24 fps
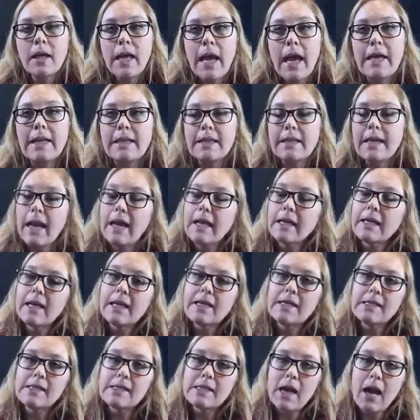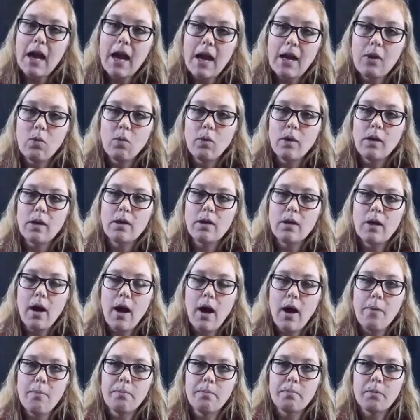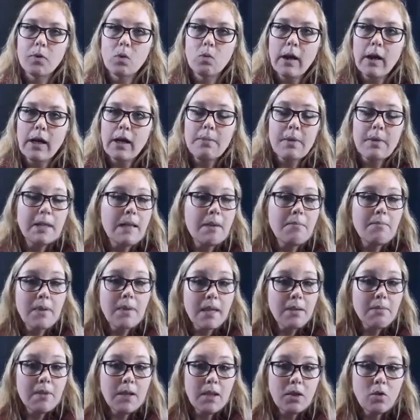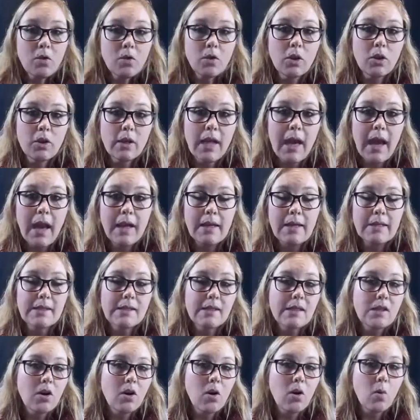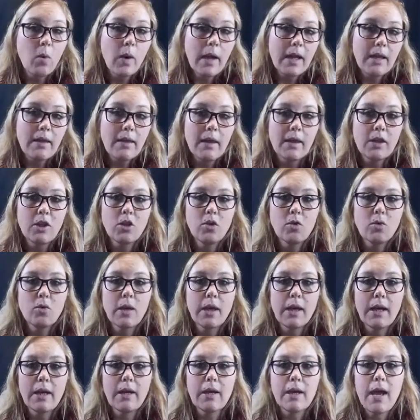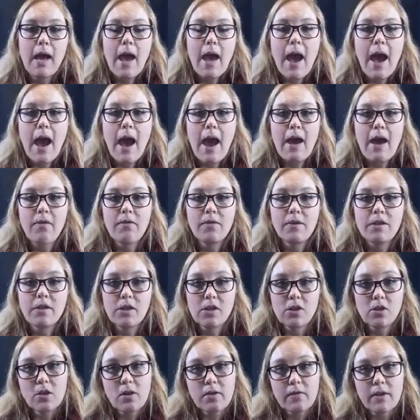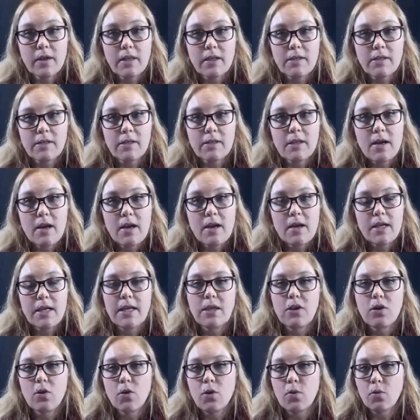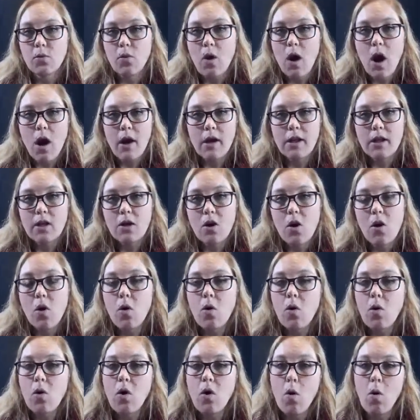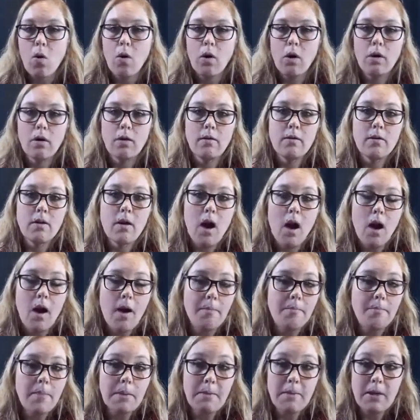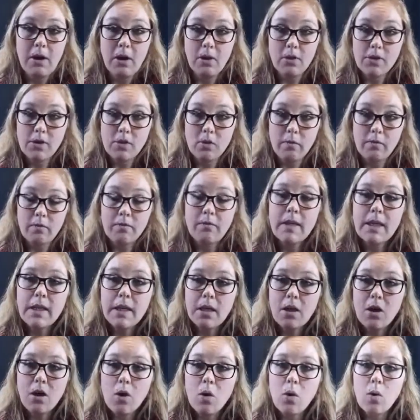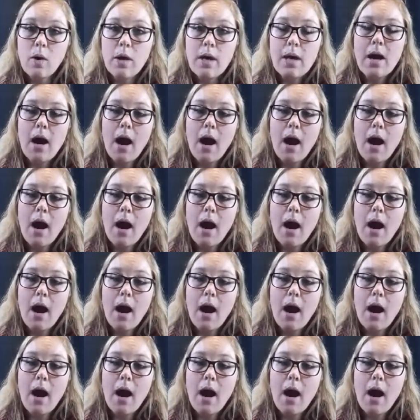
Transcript: And in that case, I would recommend that maybe you look at, is there a way that you can have the service either through audio or maybe also video